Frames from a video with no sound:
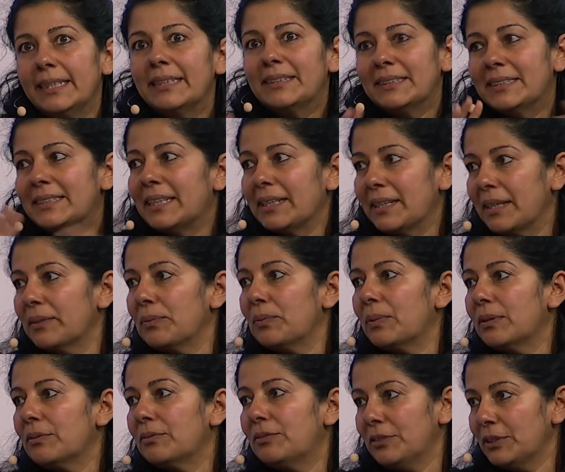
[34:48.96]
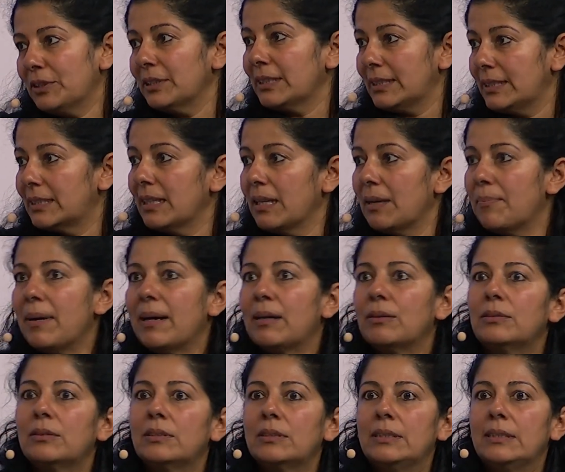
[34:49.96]
the second one first
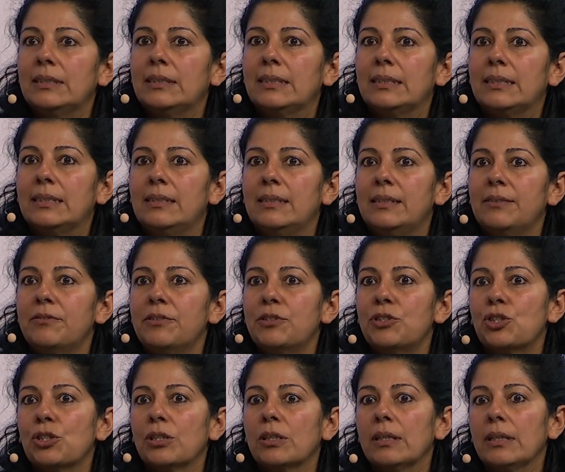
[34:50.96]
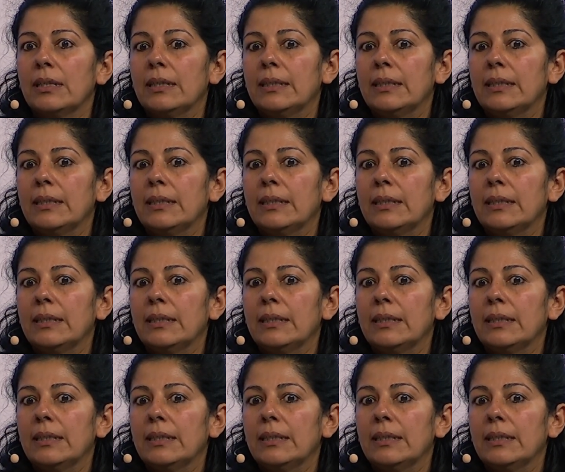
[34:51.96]
about this division.